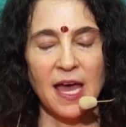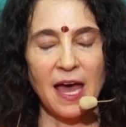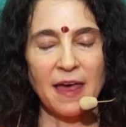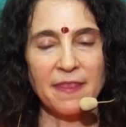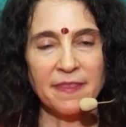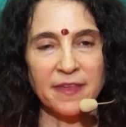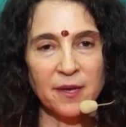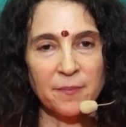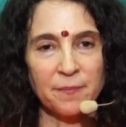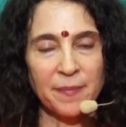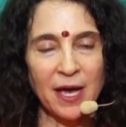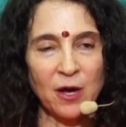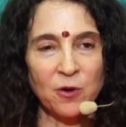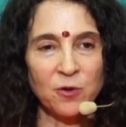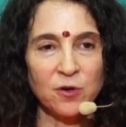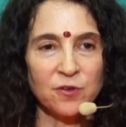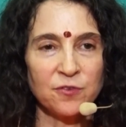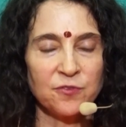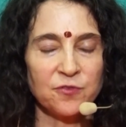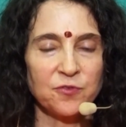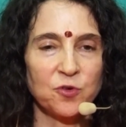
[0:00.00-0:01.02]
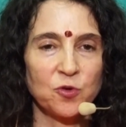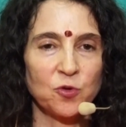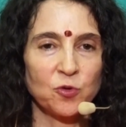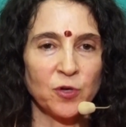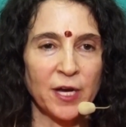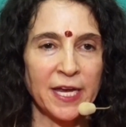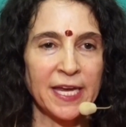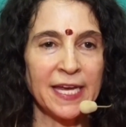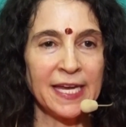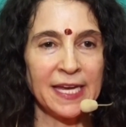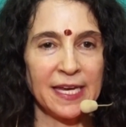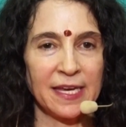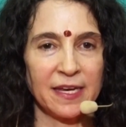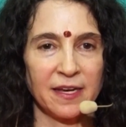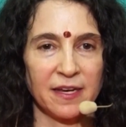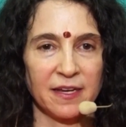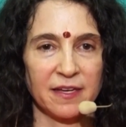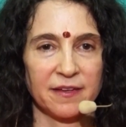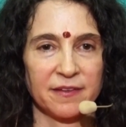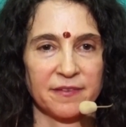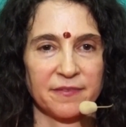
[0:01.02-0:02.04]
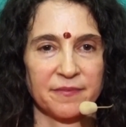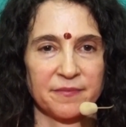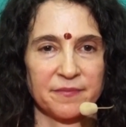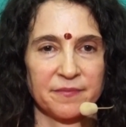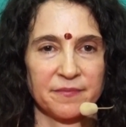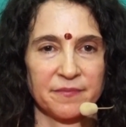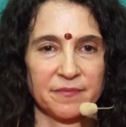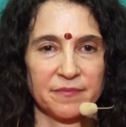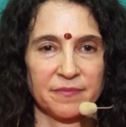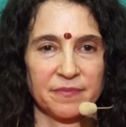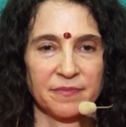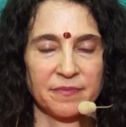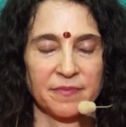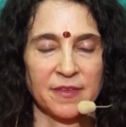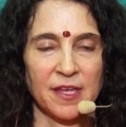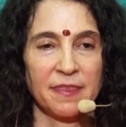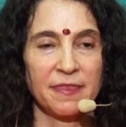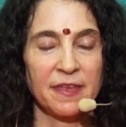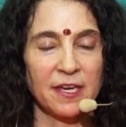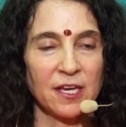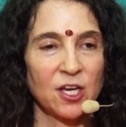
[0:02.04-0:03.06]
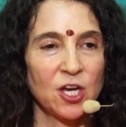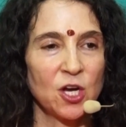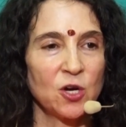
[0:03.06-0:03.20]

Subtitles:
And the amount of grain that